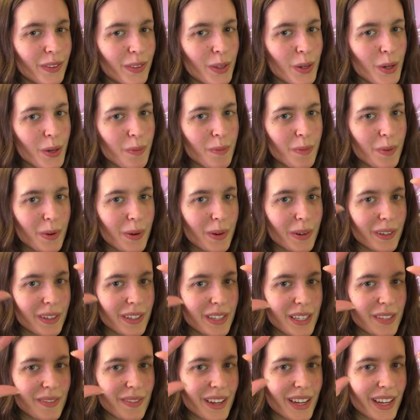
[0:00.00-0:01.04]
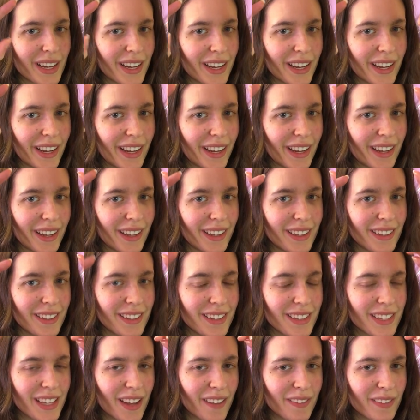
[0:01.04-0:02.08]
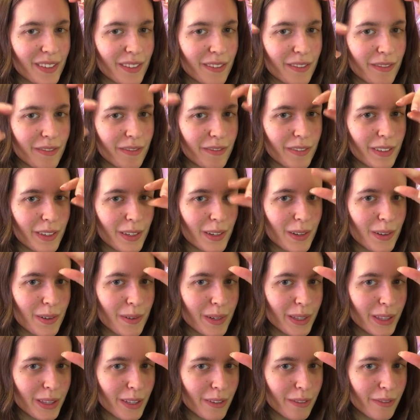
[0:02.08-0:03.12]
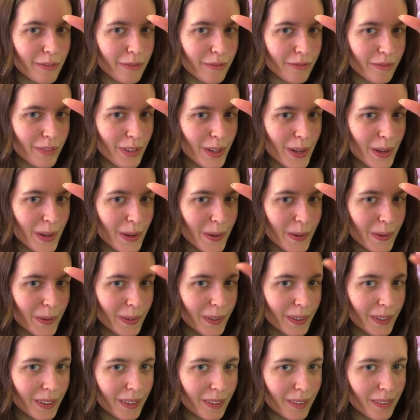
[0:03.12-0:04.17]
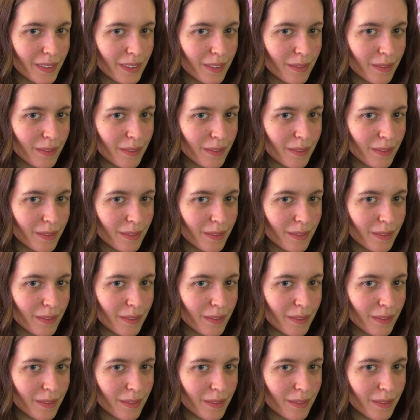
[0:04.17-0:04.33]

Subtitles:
No more does my hands have to fiddle with the phone.